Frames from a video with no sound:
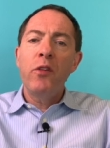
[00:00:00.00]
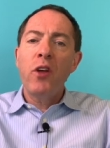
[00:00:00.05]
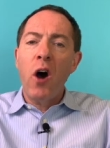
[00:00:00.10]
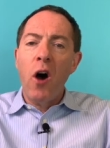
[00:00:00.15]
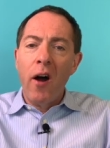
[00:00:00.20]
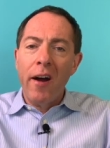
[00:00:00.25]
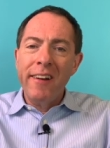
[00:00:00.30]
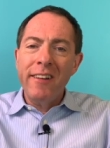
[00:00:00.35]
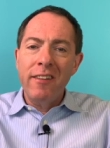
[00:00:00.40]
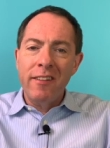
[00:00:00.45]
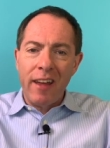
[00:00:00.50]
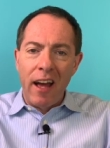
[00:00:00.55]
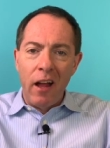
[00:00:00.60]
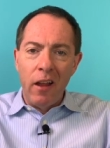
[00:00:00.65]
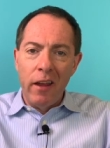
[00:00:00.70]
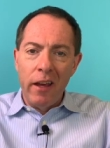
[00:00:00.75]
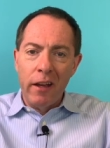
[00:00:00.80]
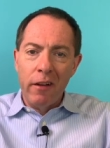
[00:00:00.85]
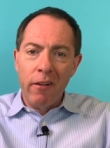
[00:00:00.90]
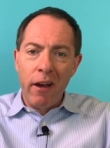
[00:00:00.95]
are
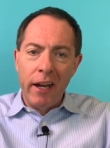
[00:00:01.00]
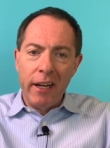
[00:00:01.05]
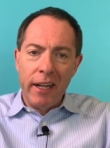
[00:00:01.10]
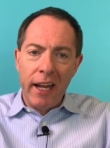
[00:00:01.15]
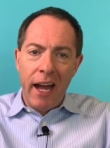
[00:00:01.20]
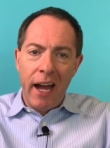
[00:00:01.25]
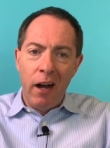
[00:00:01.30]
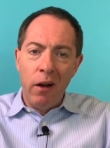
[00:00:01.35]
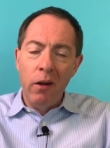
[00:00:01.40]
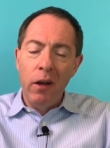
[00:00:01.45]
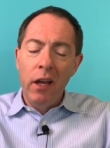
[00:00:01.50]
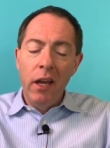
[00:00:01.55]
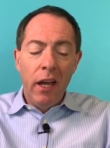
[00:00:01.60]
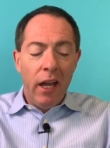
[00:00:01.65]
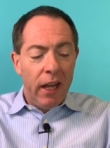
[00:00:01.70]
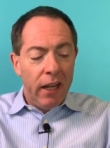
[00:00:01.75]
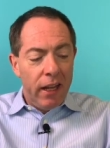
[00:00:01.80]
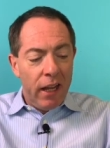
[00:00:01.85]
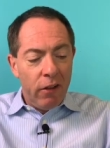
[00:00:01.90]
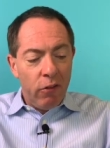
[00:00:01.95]
selling right now?
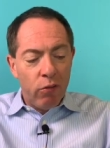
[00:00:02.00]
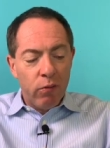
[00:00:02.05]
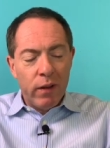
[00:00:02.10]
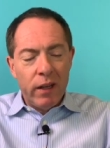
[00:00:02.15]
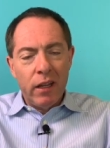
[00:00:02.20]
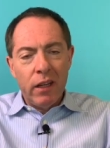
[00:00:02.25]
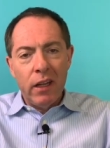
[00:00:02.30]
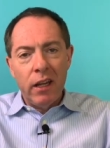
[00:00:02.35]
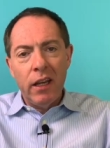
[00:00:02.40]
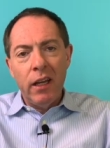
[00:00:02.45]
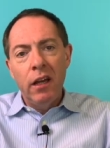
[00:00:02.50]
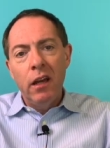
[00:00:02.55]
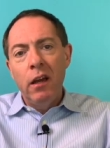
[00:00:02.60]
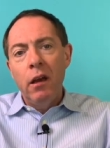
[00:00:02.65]
And that's really